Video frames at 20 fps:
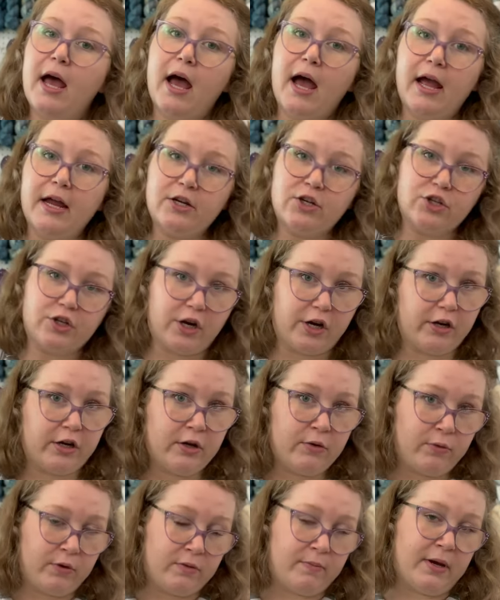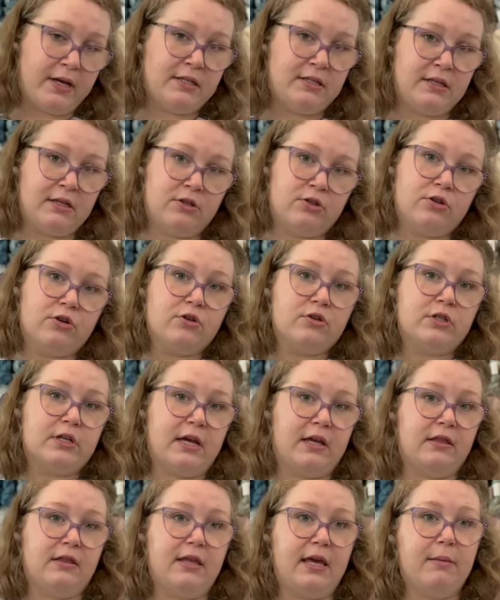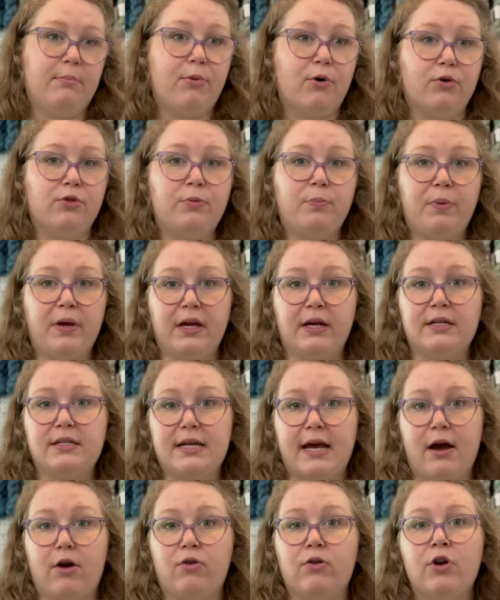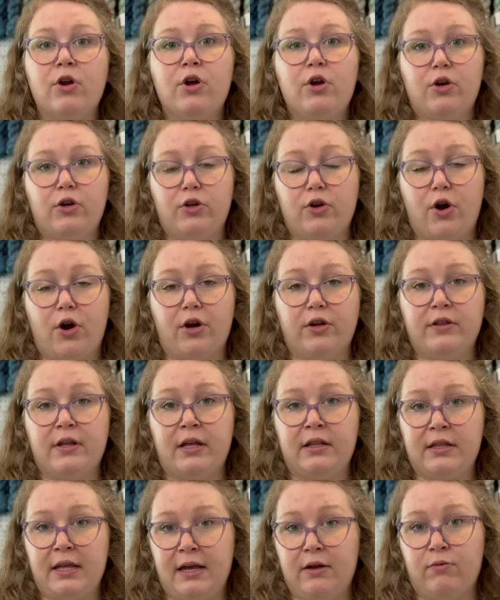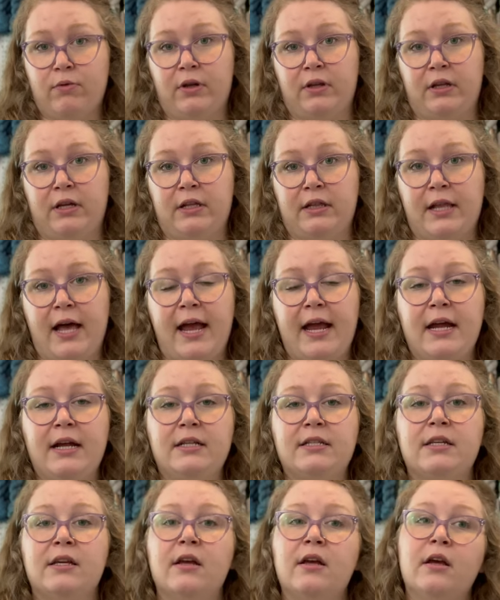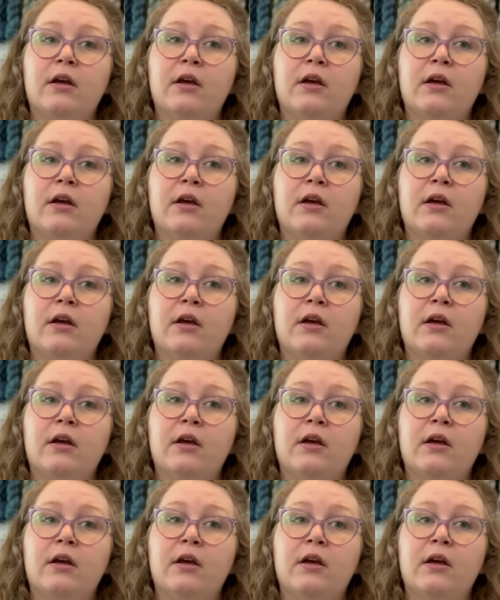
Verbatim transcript: I shared it with my sisters and they both picked out yarn that they really liked.